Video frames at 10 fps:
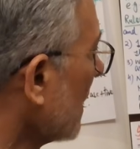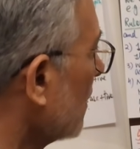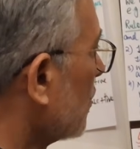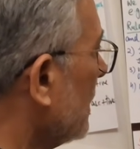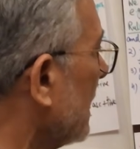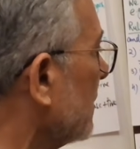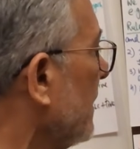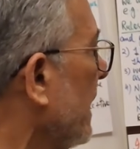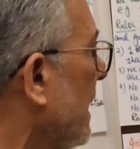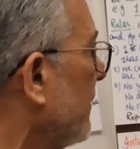So that's
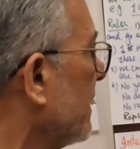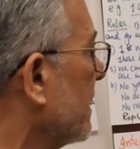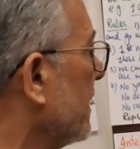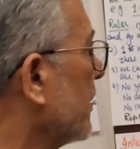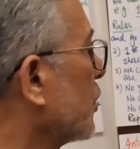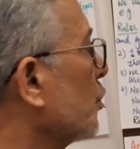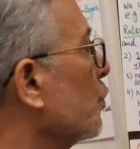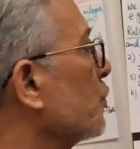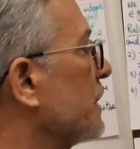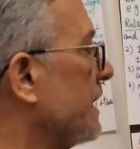why I have written it
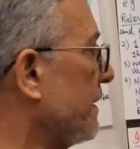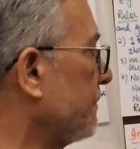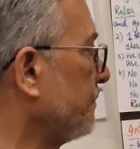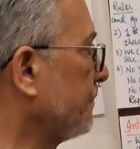2Z.